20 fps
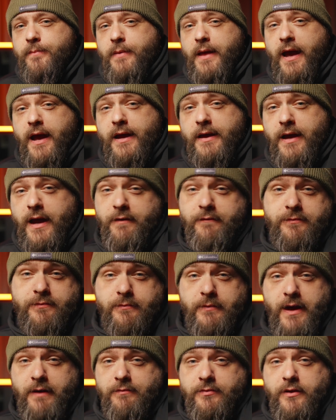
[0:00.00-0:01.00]

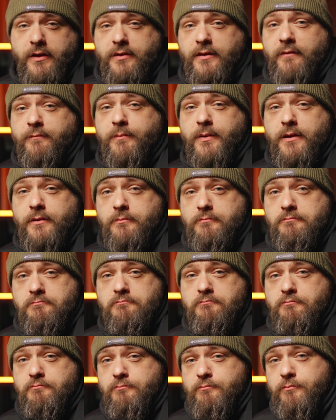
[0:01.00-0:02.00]
I've thought they've been
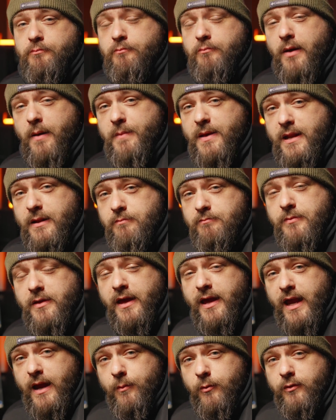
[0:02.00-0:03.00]
I mean, the
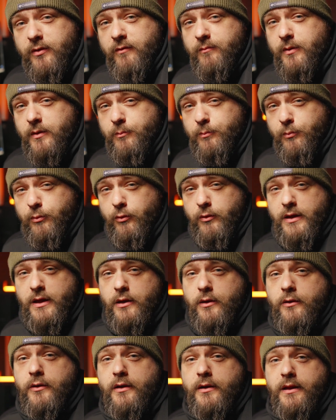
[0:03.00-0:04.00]
cameras have been pretty
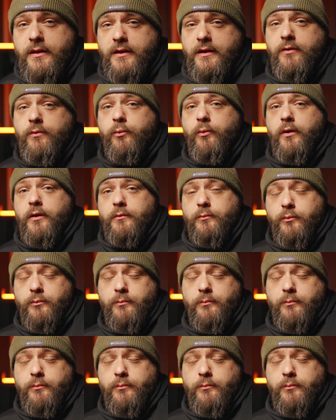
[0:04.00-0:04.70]
good, at least, well,